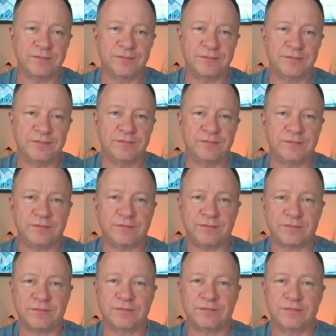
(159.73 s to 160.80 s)

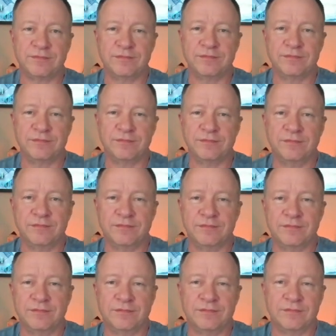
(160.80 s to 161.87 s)

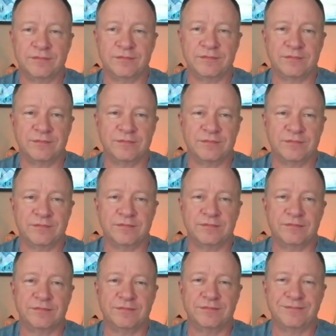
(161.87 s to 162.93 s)

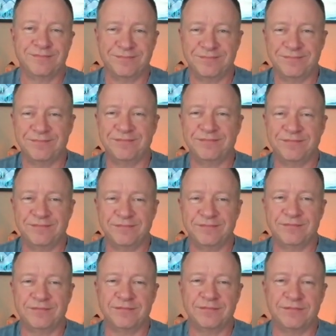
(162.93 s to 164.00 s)

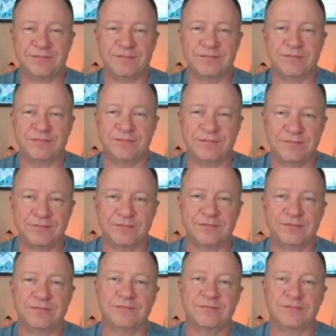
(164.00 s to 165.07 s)

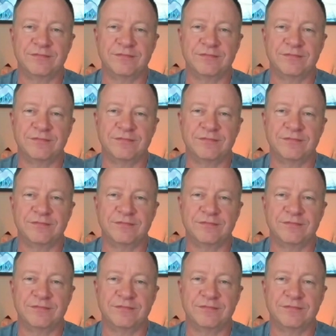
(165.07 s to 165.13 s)
This person isn't speaking.